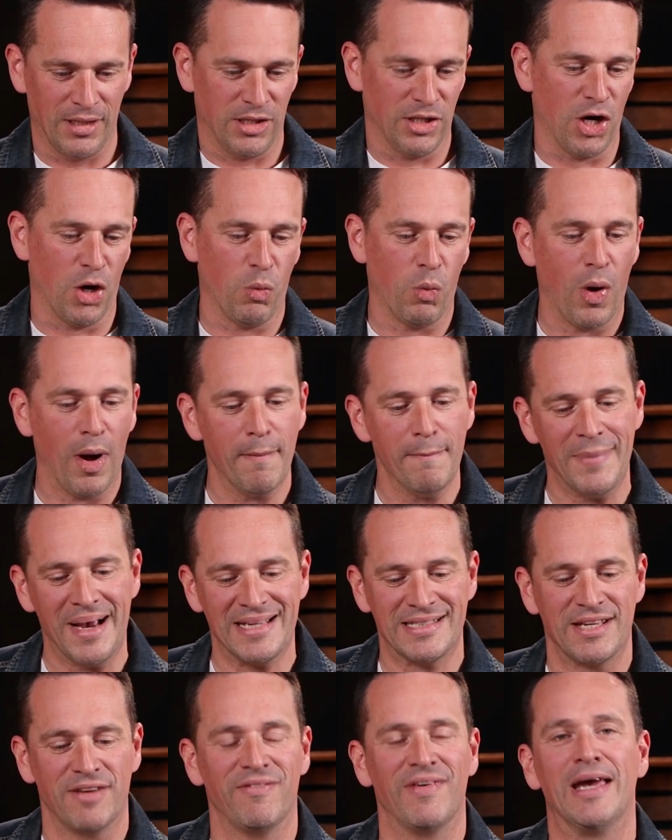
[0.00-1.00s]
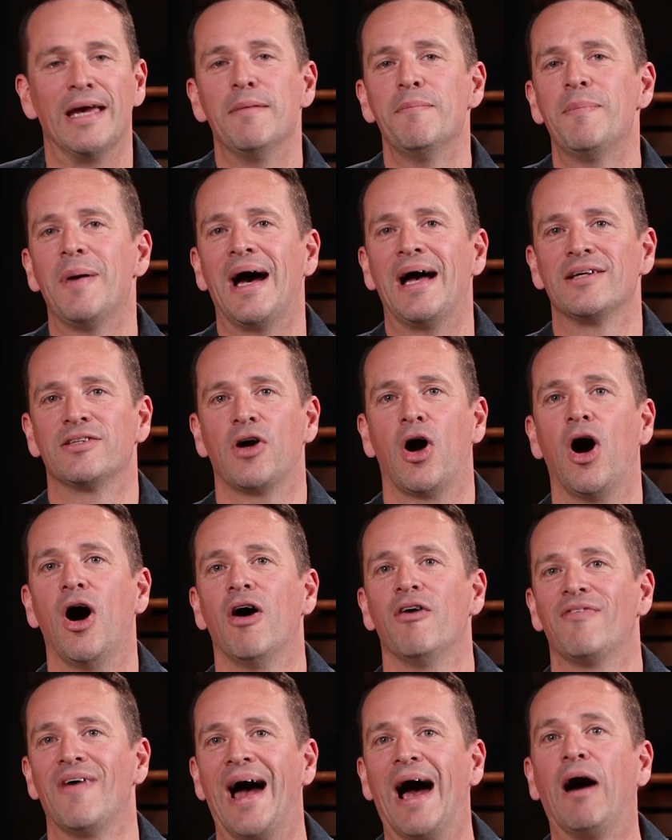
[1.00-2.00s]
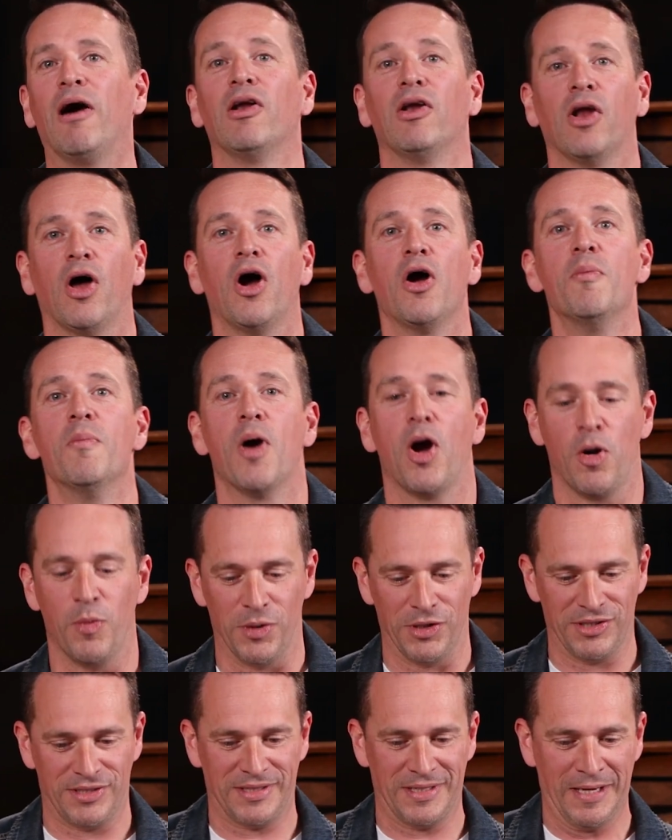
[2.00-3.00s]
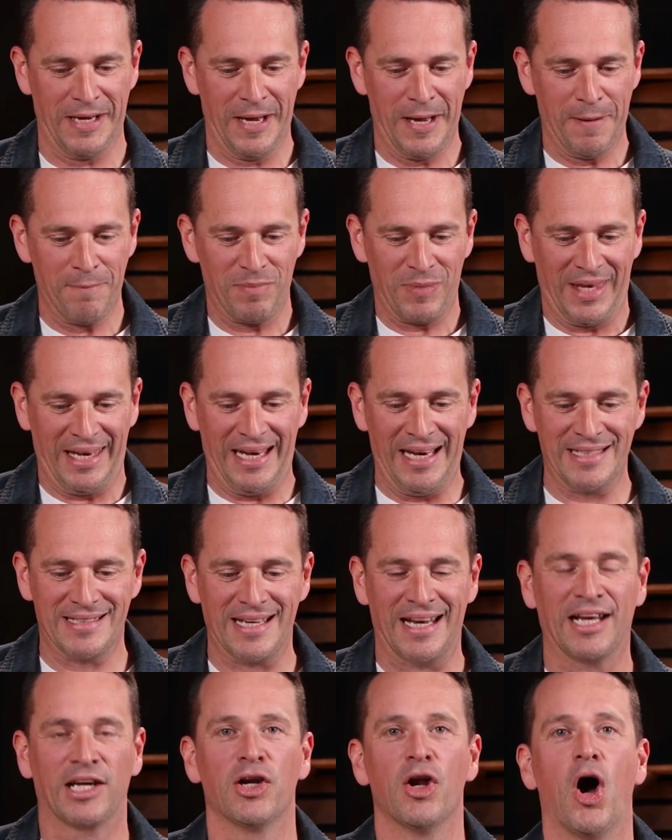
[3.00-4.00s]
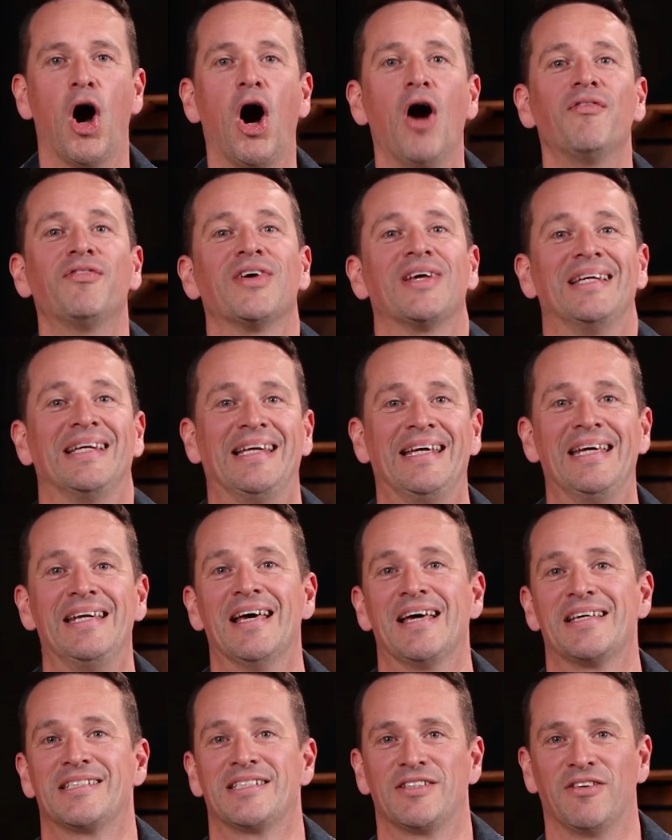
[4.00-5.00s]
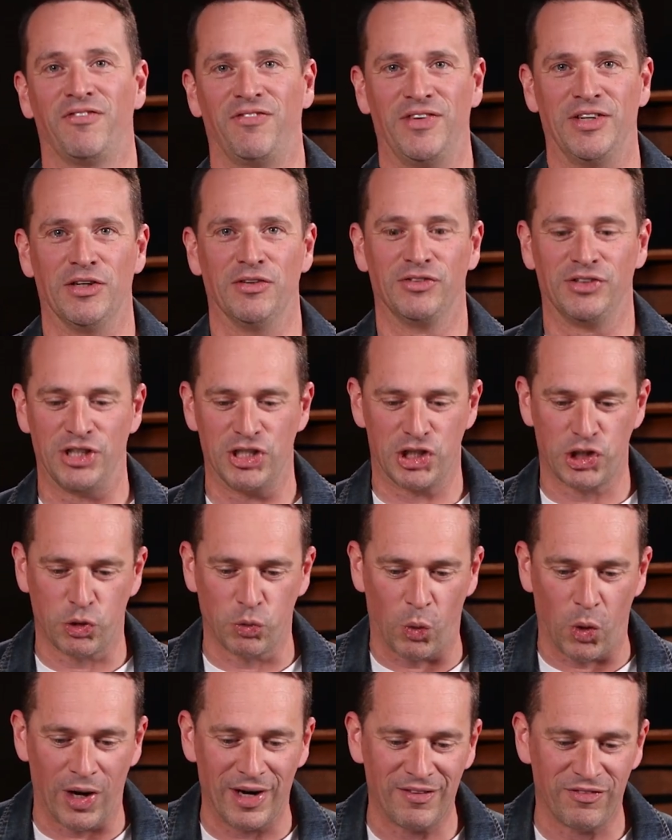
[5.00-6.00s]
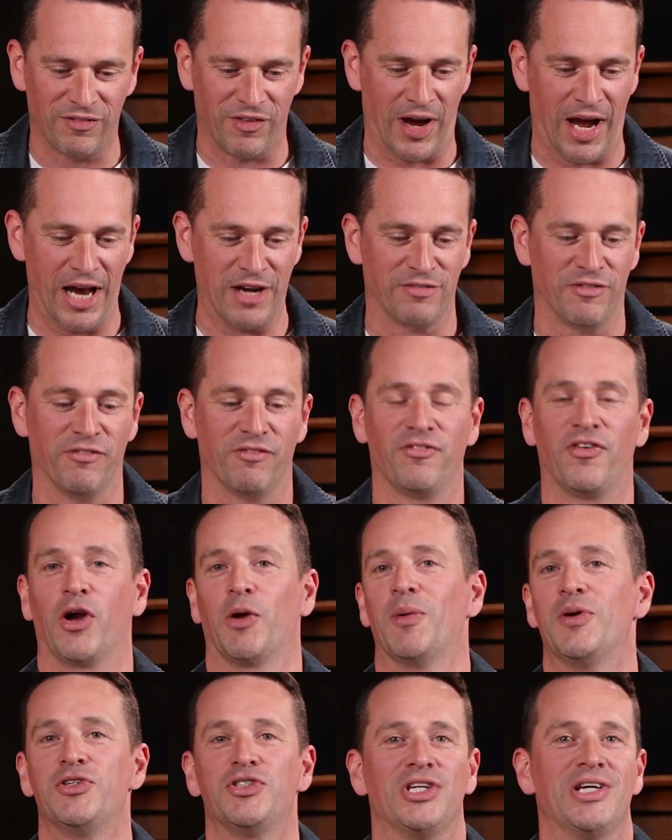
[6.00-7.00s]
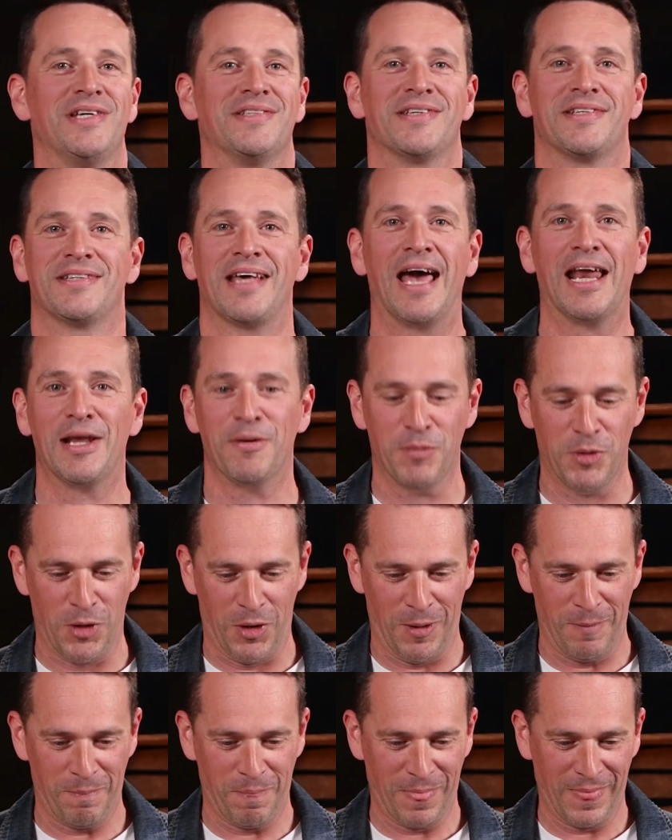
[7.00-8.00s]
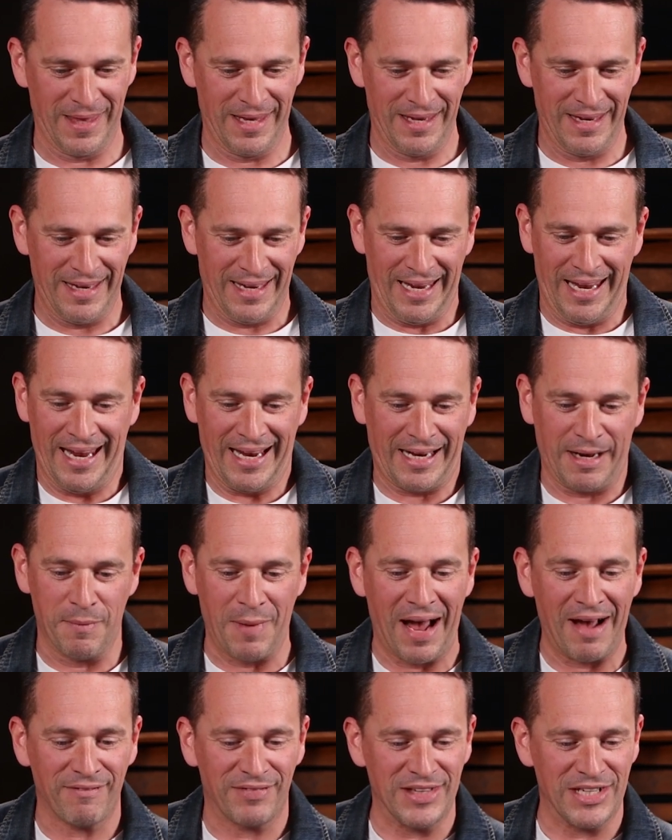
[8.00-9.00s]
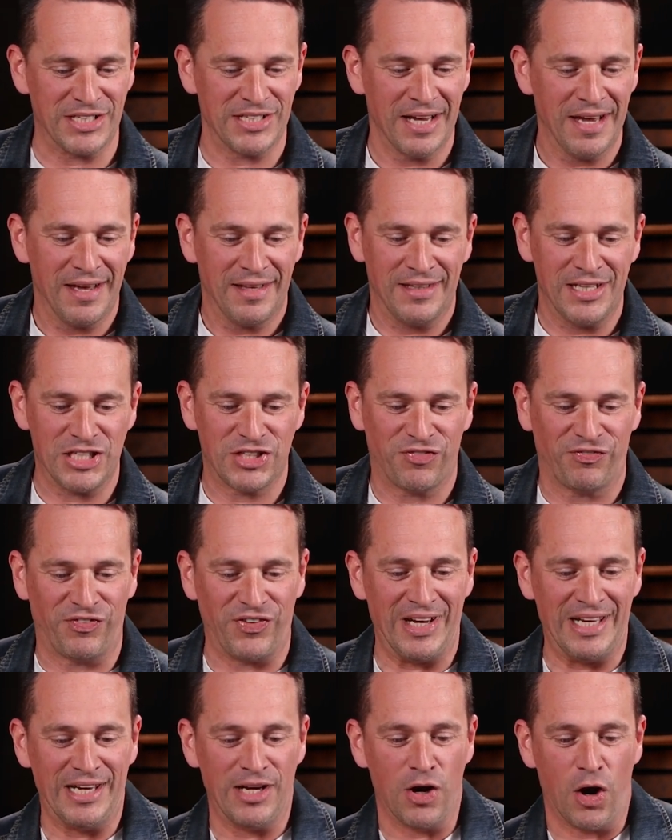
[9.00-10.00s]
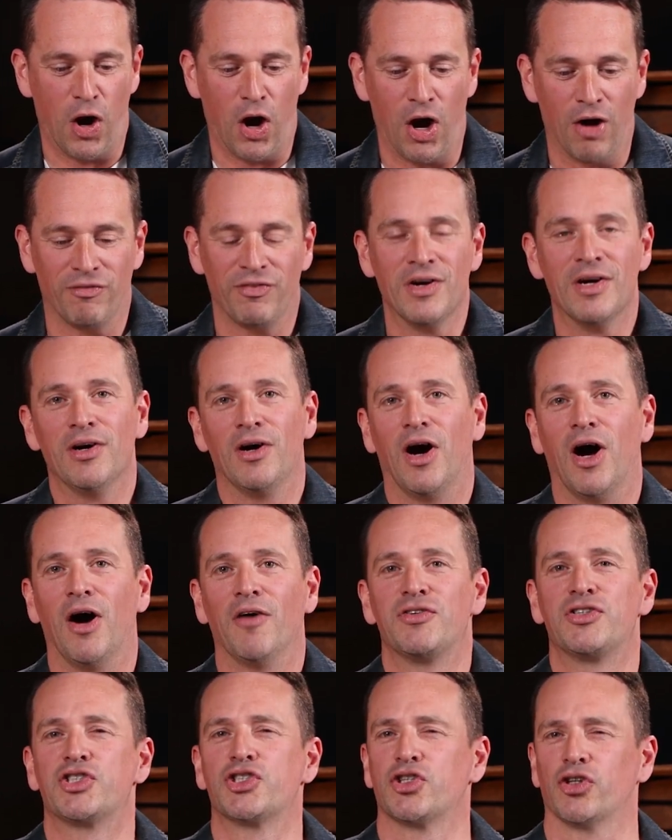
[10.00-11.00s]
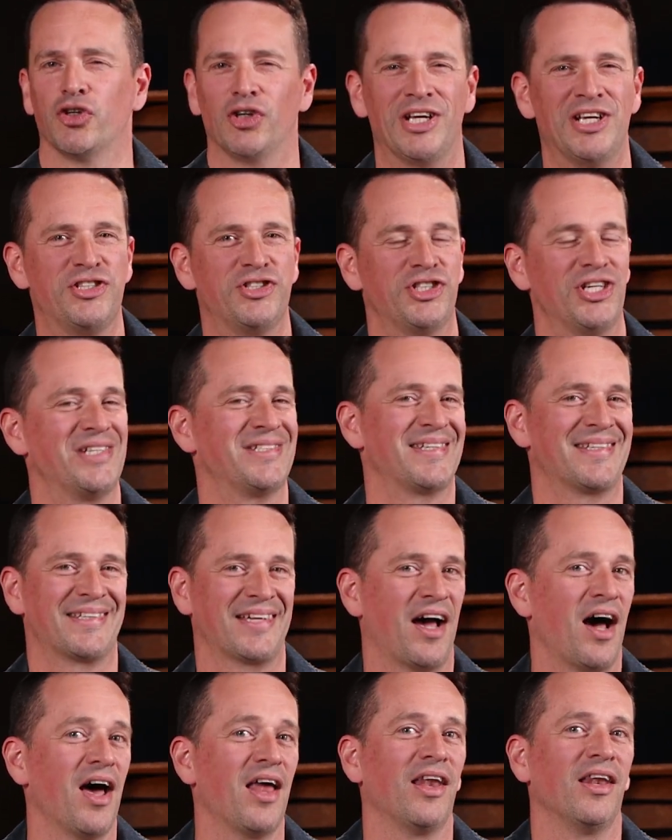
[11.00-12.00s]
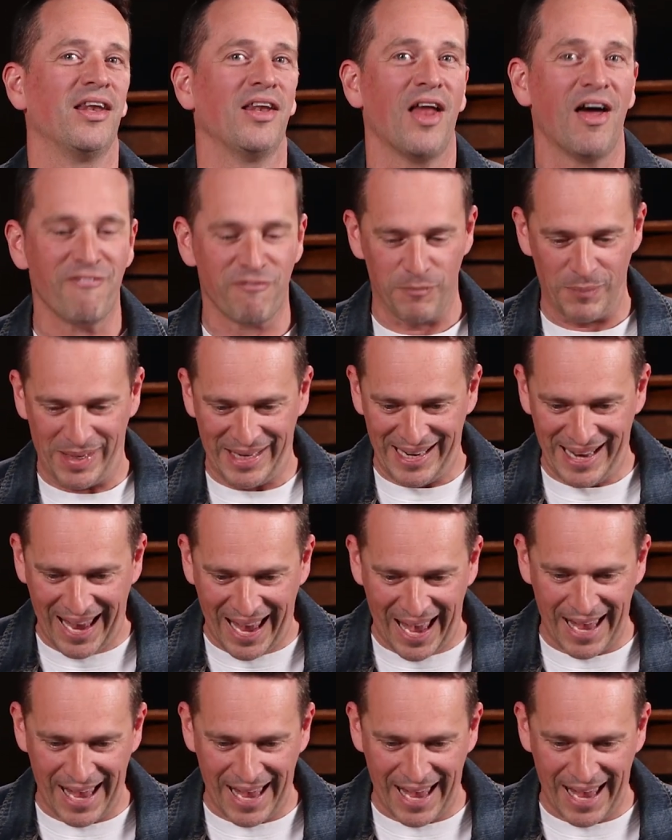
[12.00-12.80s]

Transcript: You know, one massive impact of our low moments is that it can often lead us to feel disqualified from following Jesus anymore. It can have this feeling of surely Jesus can't love me